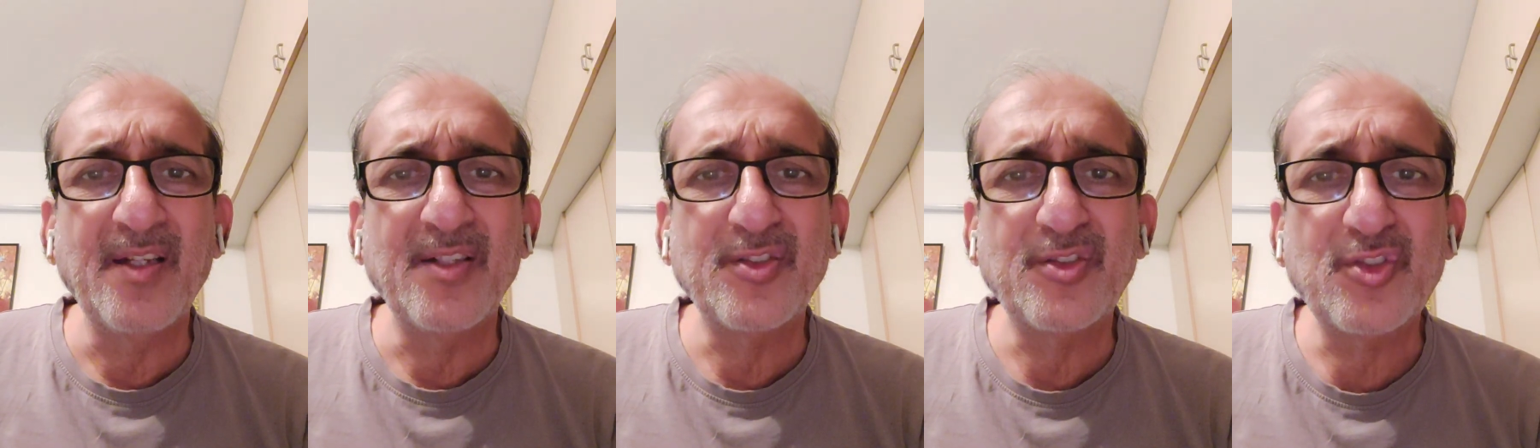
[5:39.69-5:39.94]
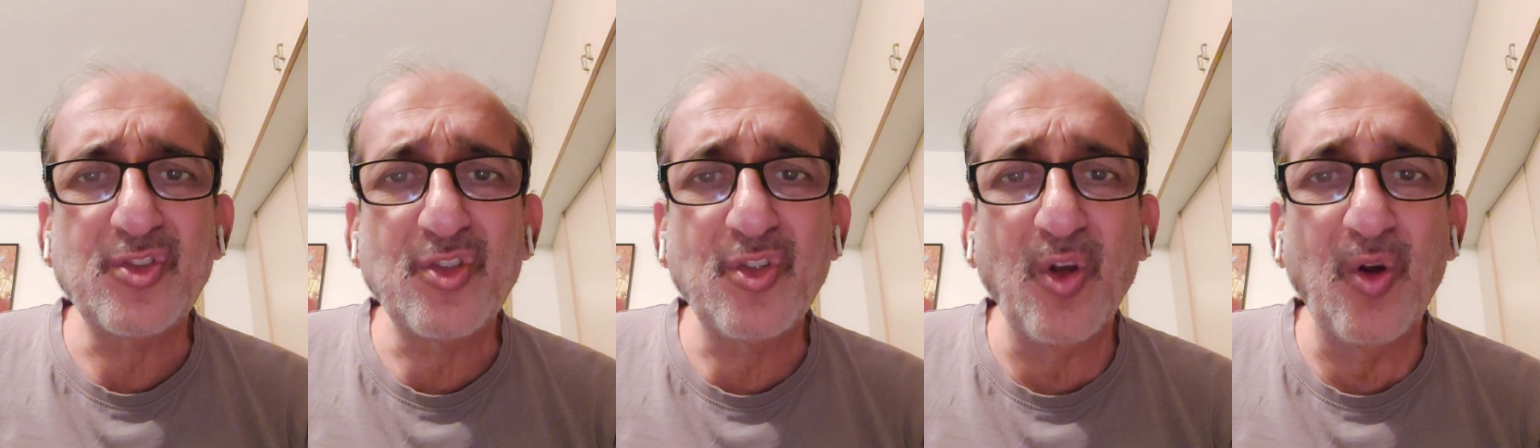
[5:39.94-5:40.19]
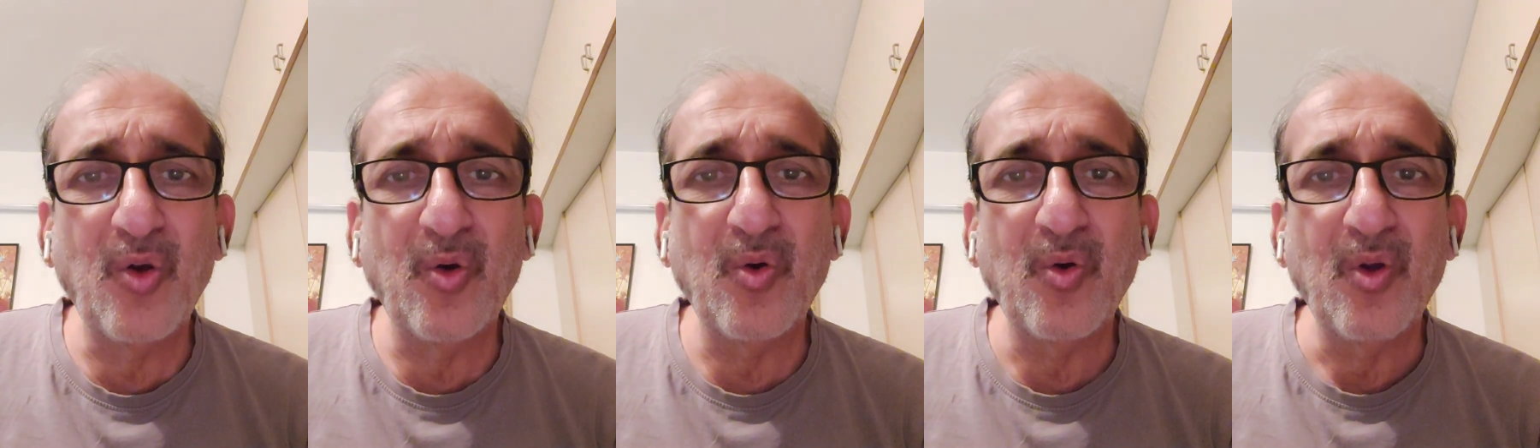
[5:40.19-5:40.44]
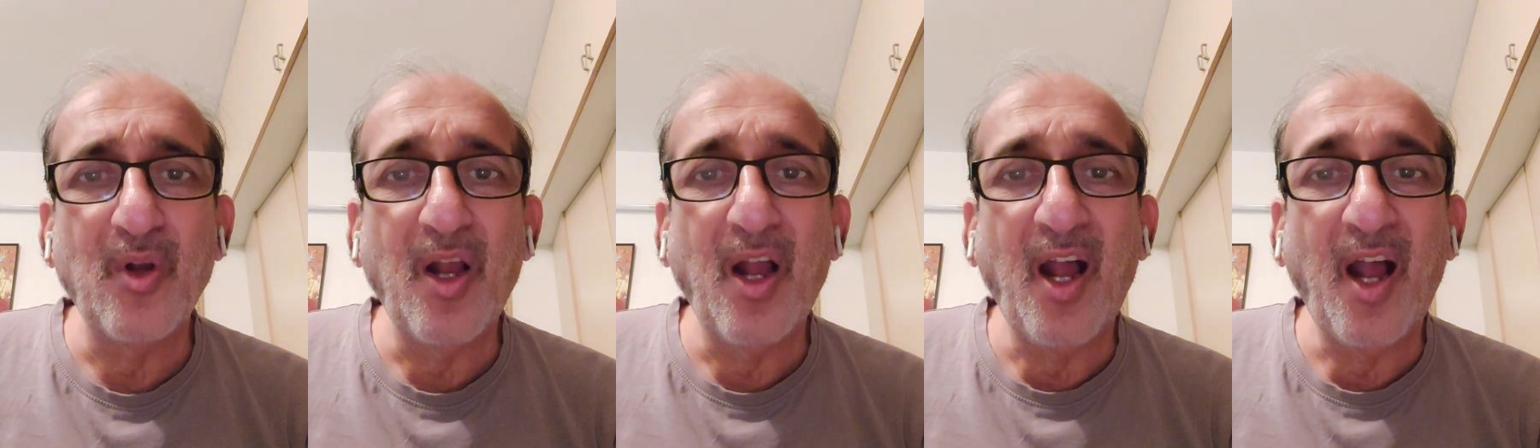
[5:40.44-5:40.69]

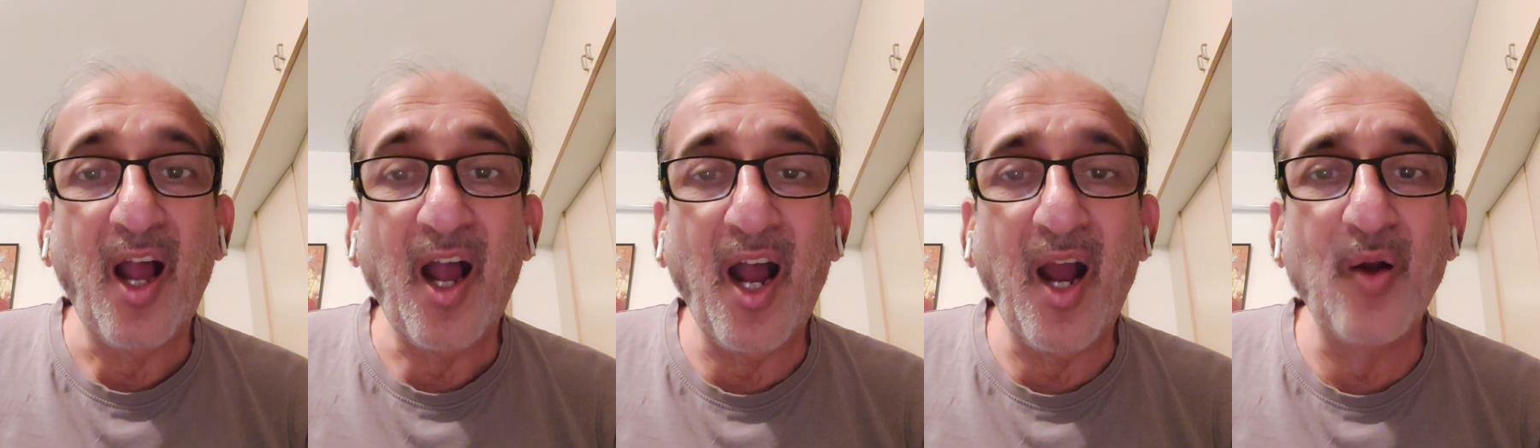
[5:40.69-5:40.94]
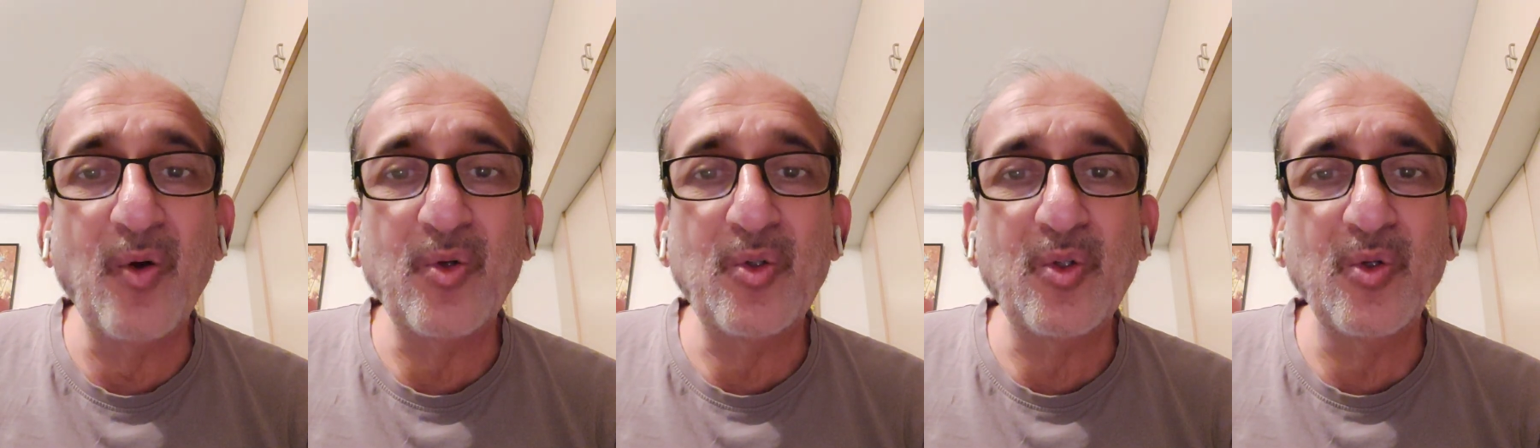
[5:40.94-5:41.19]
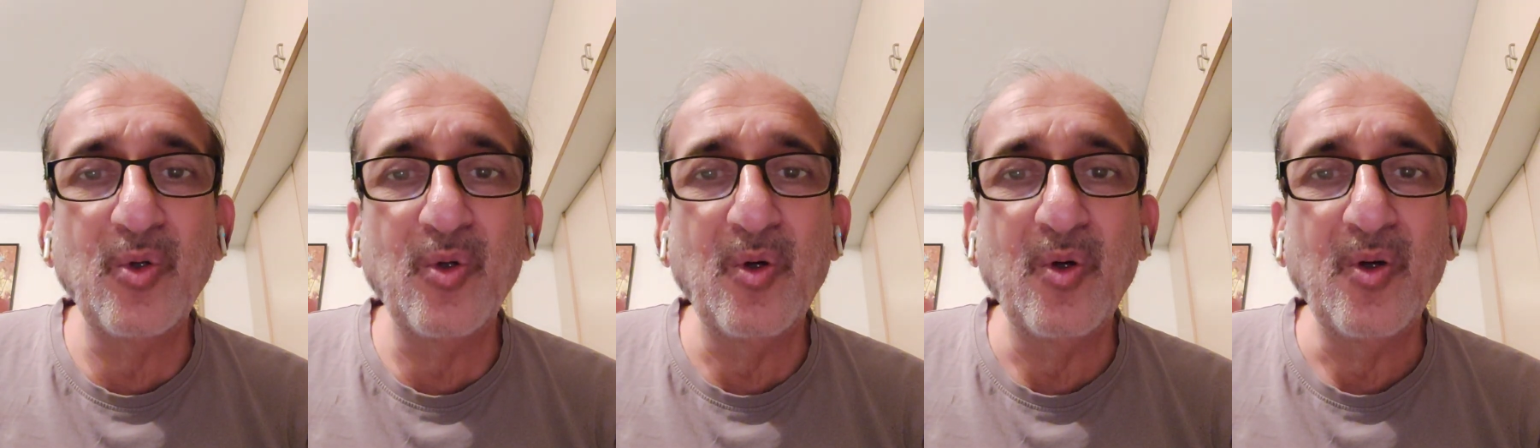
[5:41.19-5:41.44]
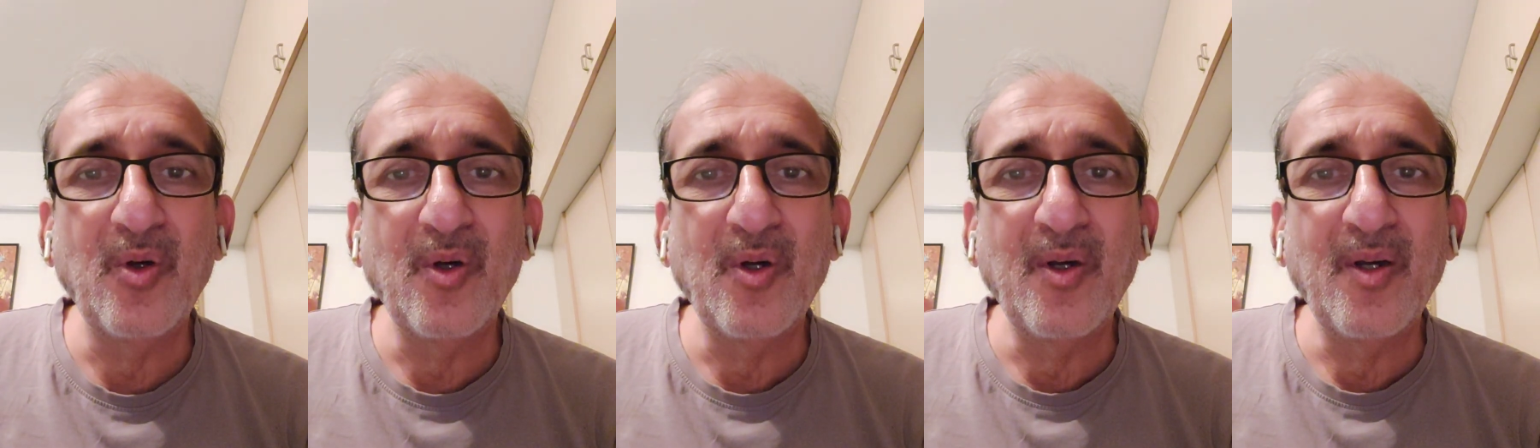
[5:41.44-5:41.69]
So, how to